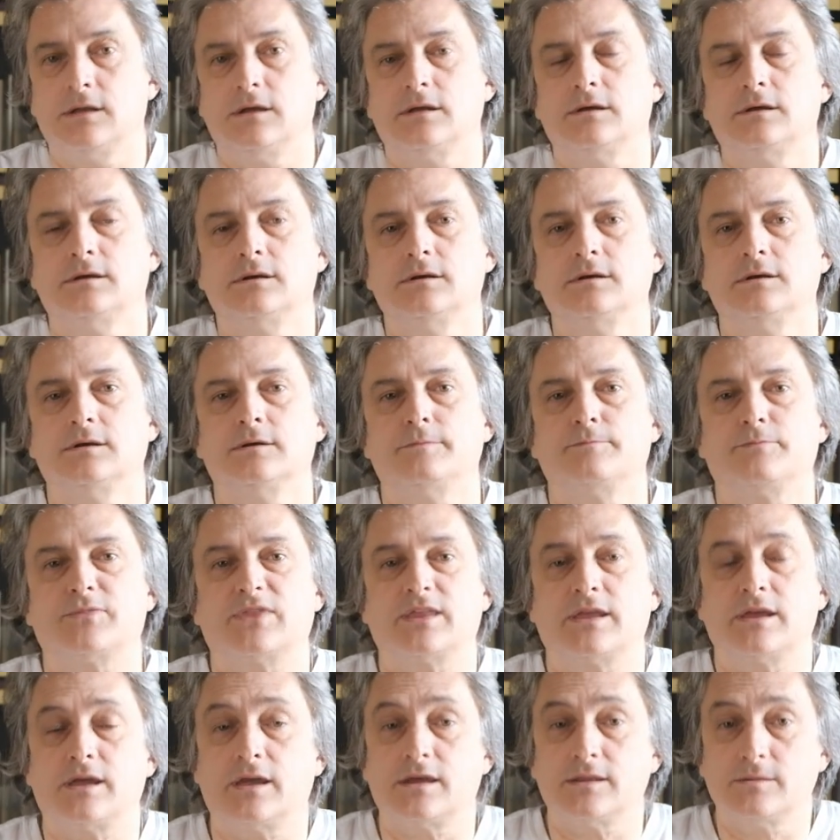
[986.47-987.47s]
And
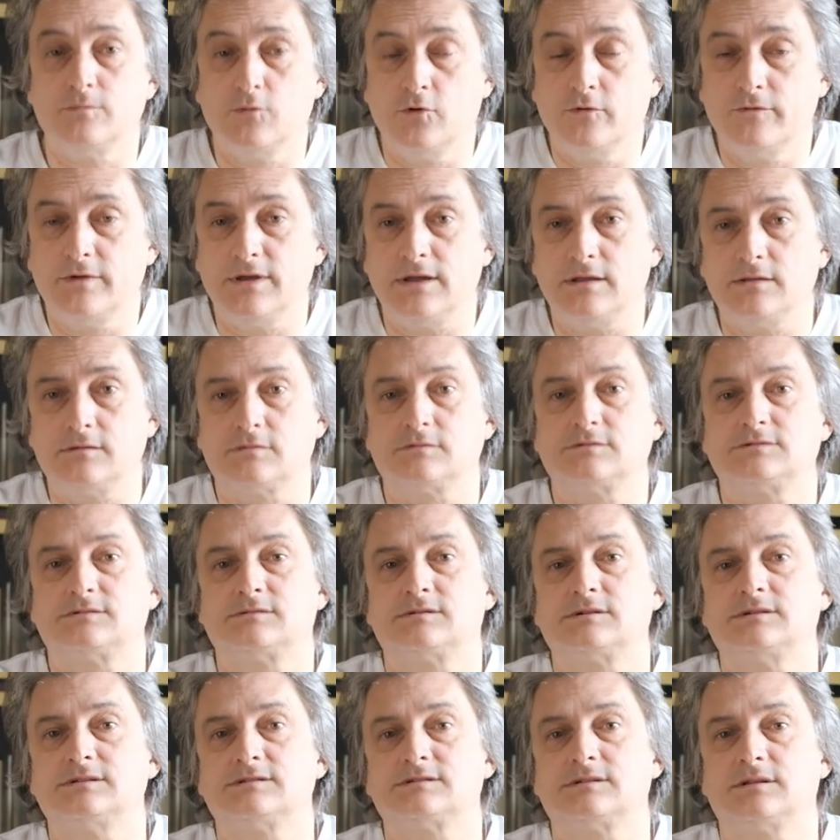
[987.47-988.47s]
the movie
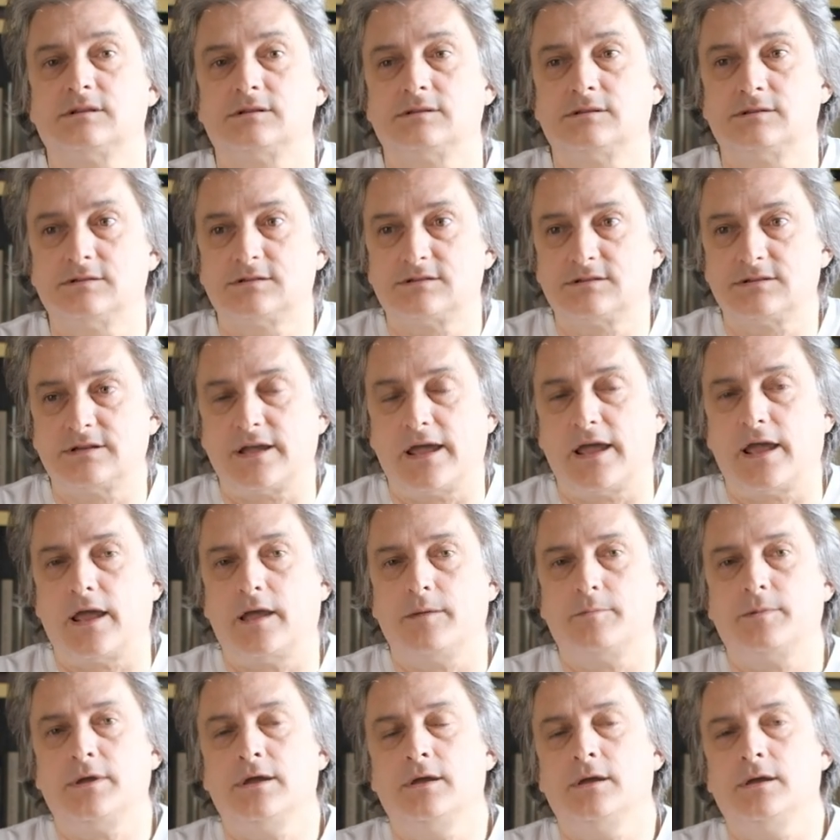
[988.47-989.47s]
industry is the
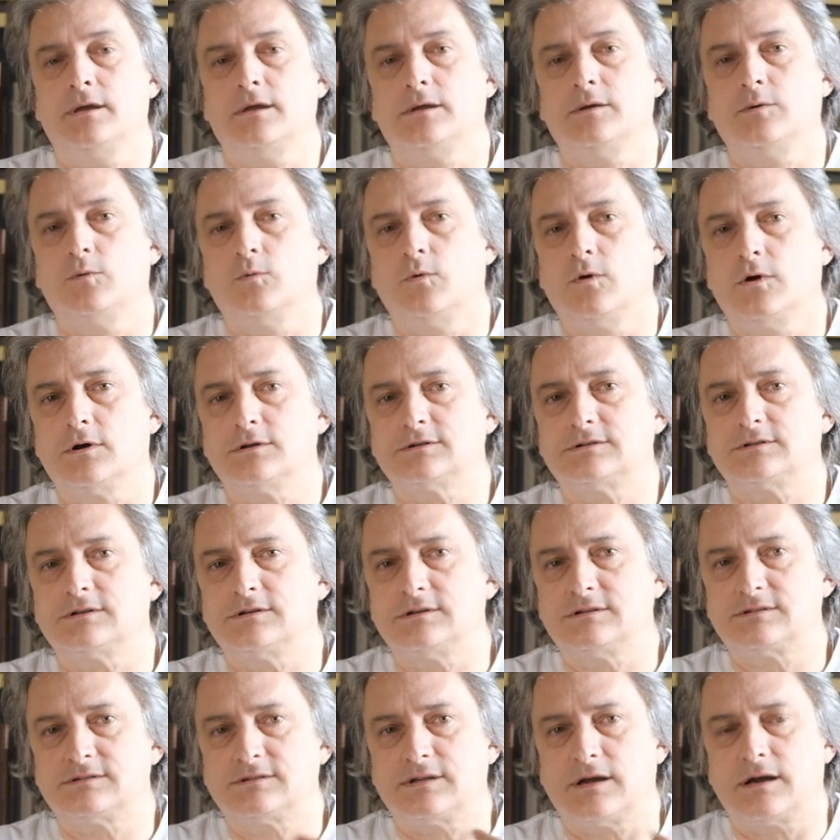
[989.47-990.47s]
same. It was, it
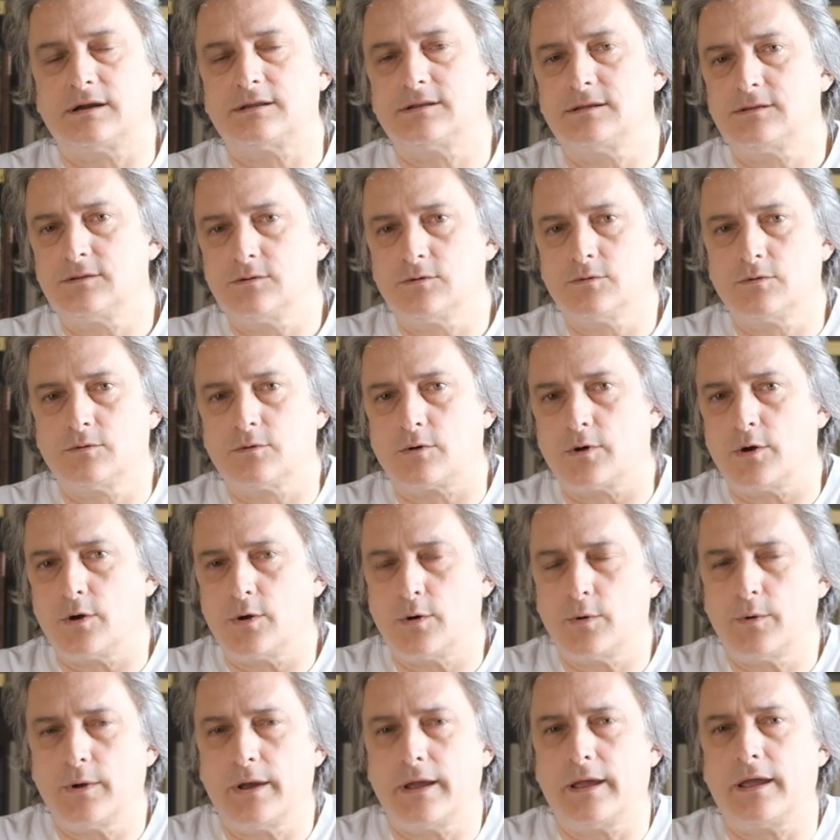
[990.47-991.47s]
started to
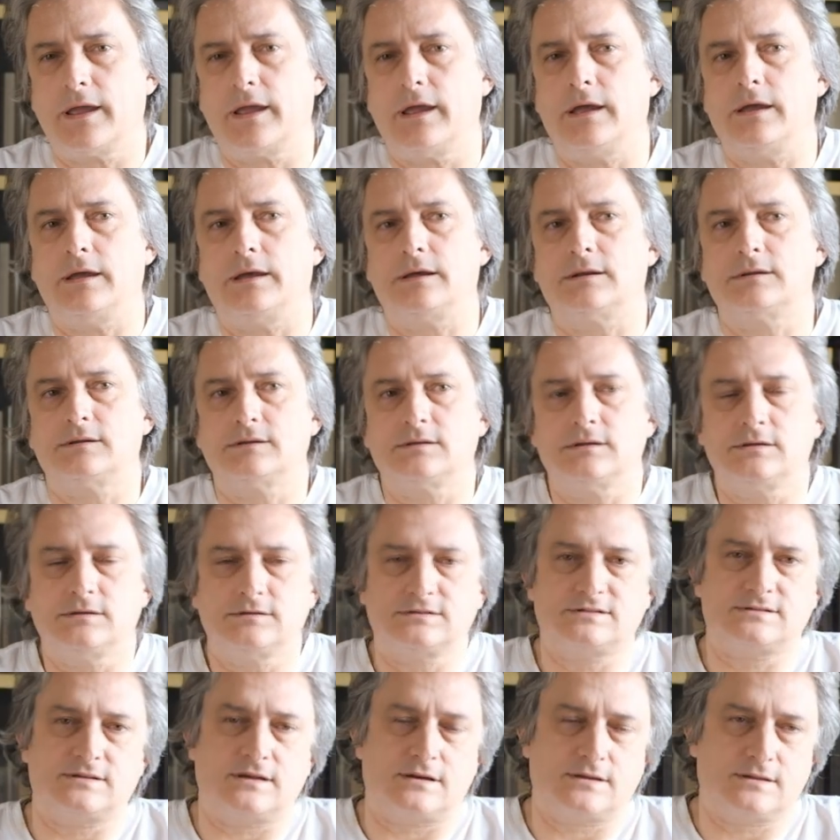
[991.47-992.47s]
grow, and it
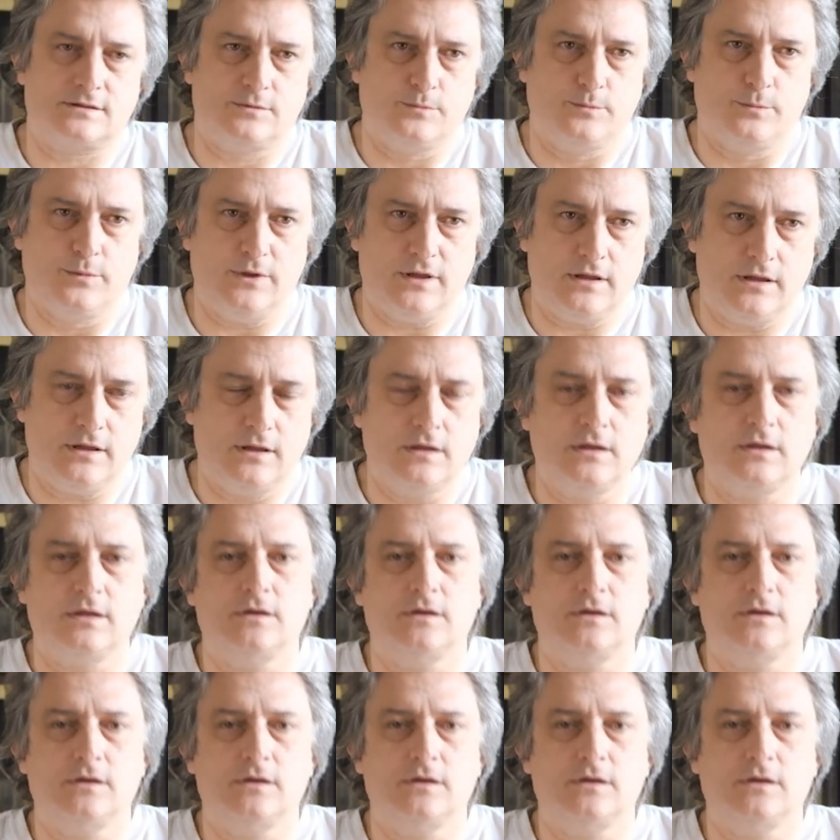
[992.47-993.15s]
started to be